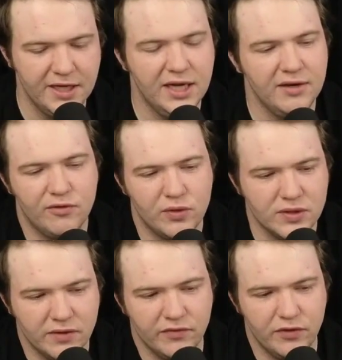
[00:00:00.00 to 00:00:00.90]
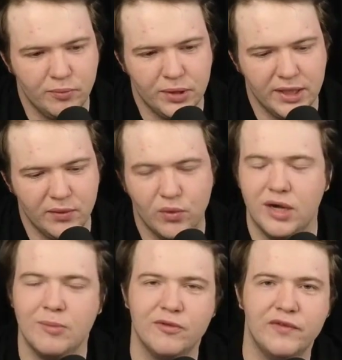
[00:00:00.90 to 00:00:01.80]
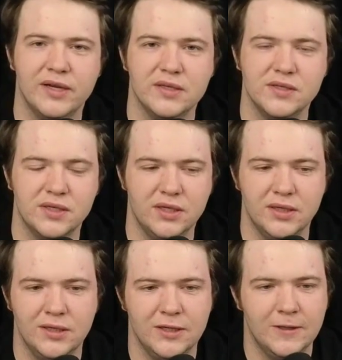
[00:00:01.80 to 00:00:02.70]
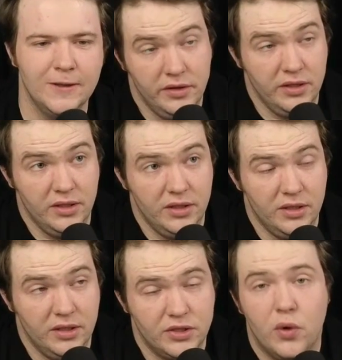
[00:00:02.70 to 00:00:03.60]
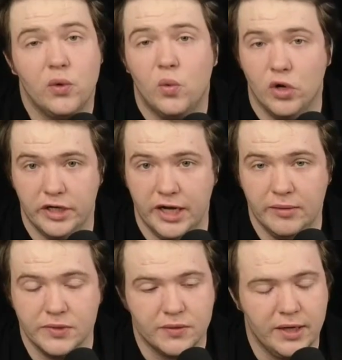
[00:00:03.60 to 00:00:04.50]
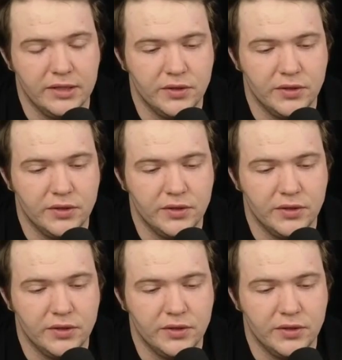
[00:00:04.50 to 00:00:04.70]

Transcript: And of course, if you played Warhammer Fantasy, the Total War games, right?